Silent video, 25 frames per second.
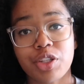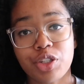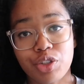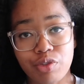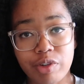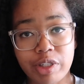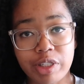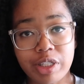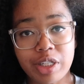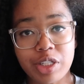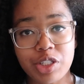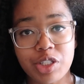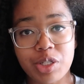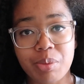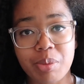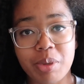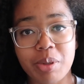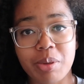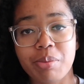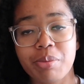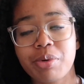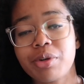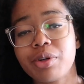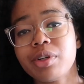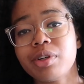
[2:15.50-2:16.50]
This realism
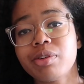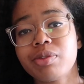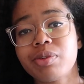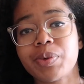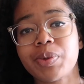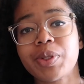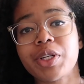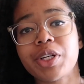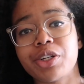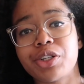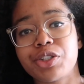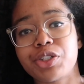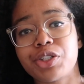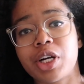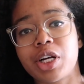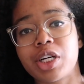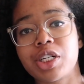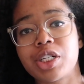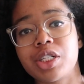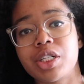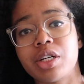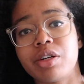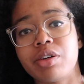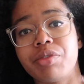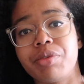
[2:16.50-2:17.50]
improved with the
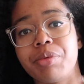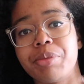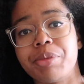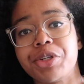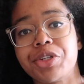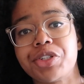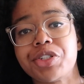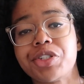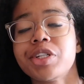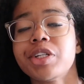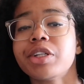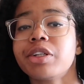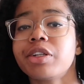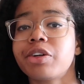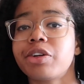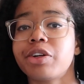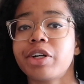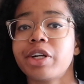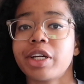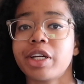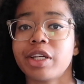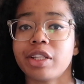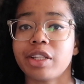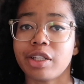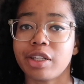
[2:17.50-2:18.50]
introduction of machine
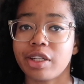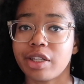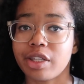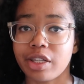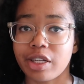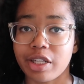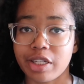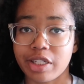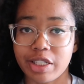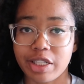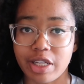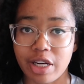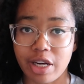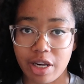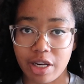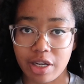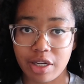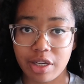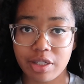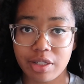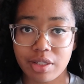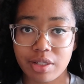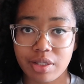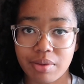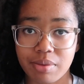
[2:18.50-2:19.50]
learning in the late
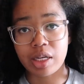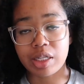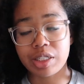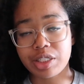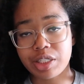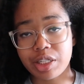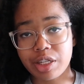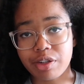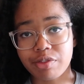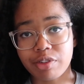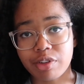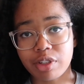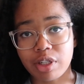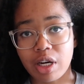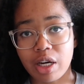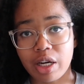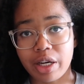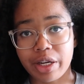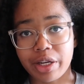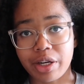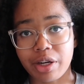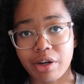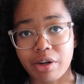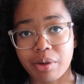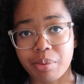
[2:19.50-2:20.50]
1980s. Instead of
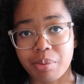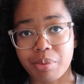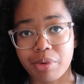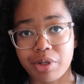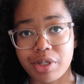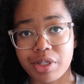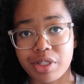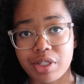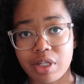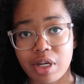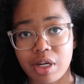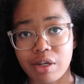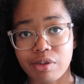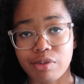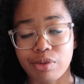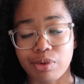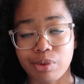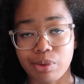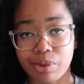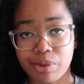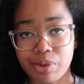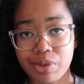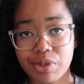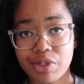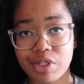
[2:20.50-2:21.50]
relying on preset
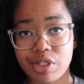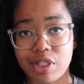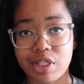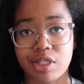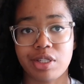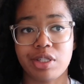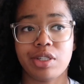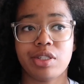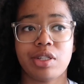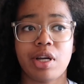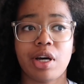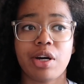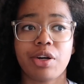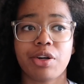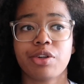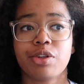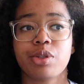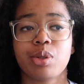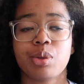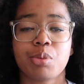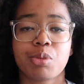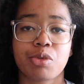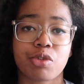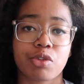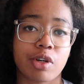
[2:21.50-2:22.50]
rules, these
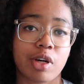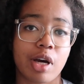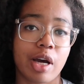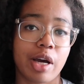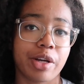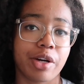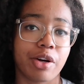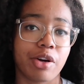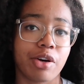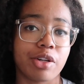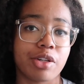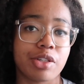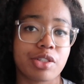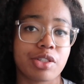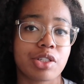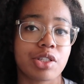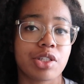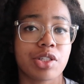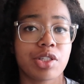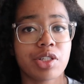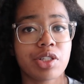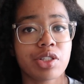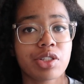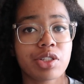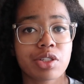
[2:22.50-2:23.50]
algorithms relied on
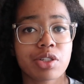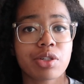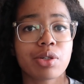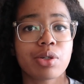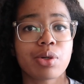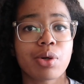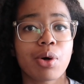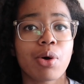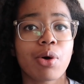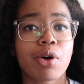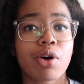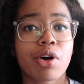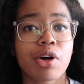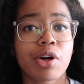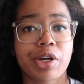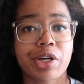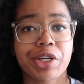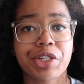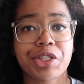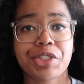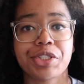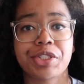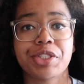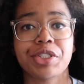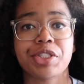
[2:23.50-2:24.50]
statistical
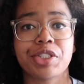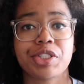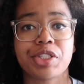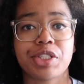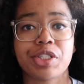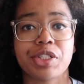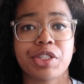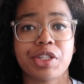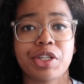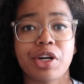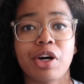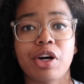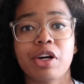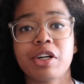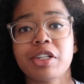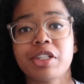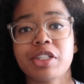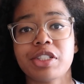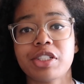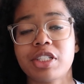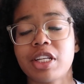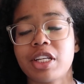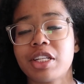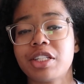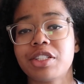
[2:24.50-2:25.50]
correlations in
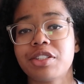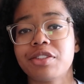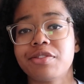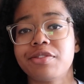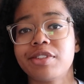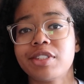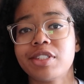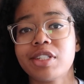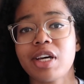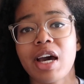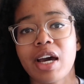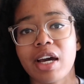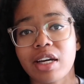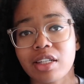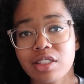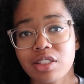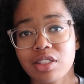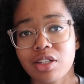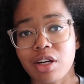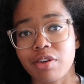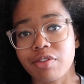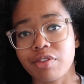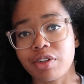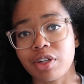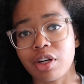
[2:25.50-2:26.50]
large sets of
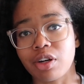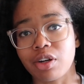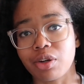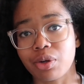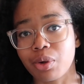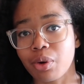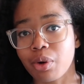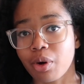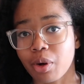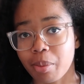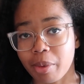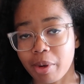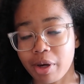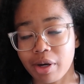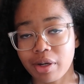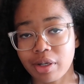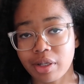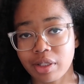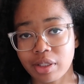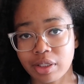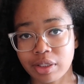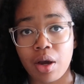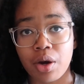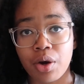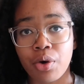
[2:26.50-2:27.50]
text, often called corpora.
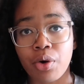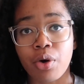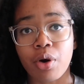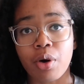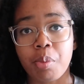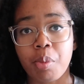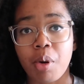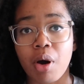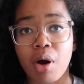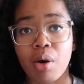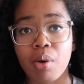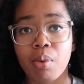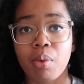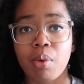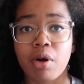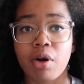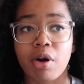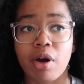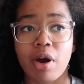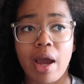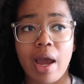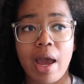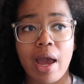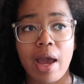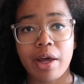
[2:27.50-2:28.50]
Corpora
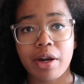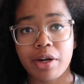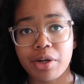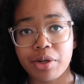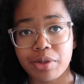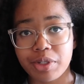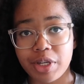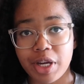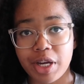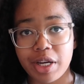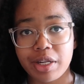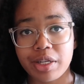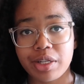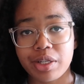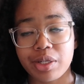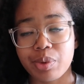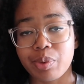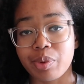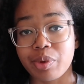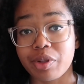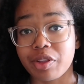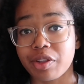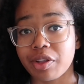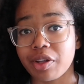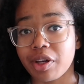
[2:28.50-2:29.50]
were annotated
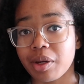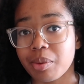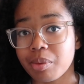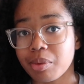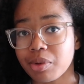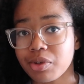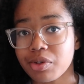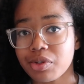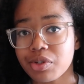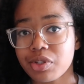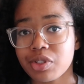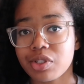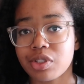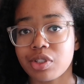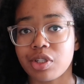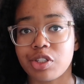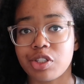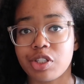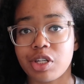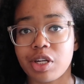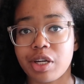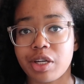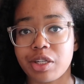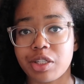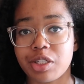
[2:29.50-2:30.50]
with labels,
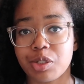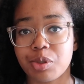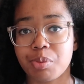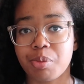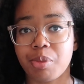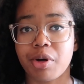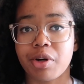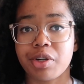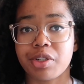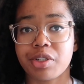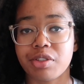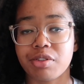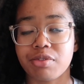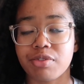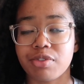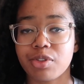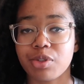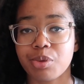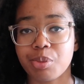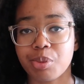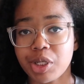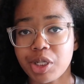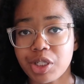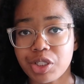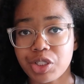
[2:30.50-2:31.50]
such as parts of
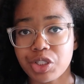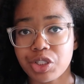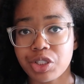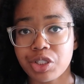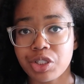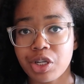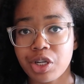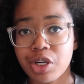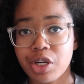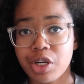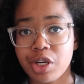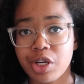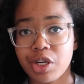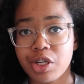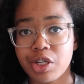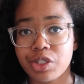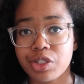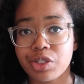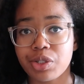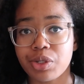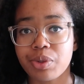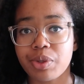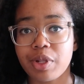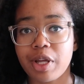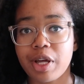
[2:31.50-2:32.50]
speech,
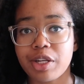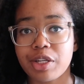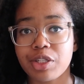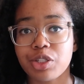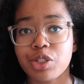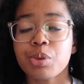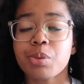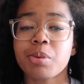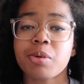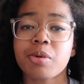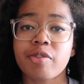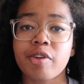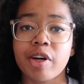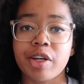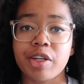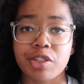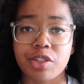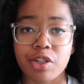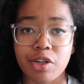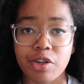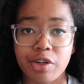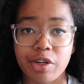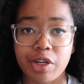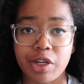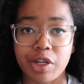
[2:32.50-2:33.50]
so that
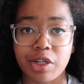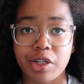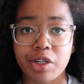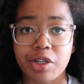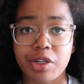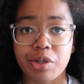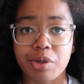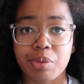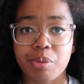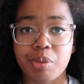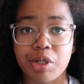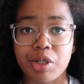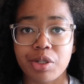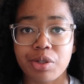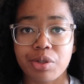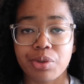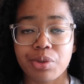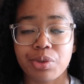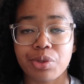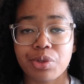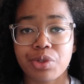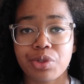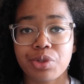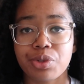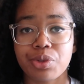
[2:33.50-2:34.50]
supervised learning could be
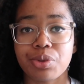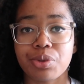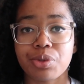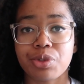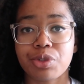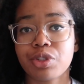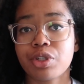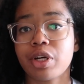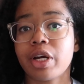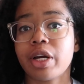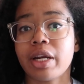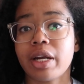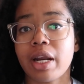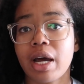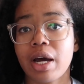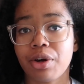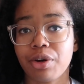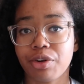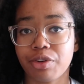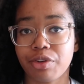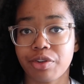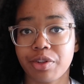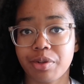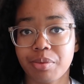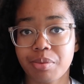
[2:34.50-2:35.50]
used to train
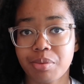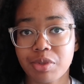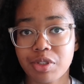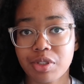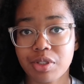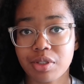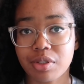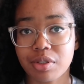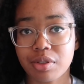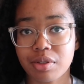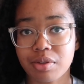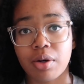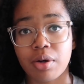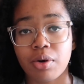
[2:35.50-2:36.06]
algorithms.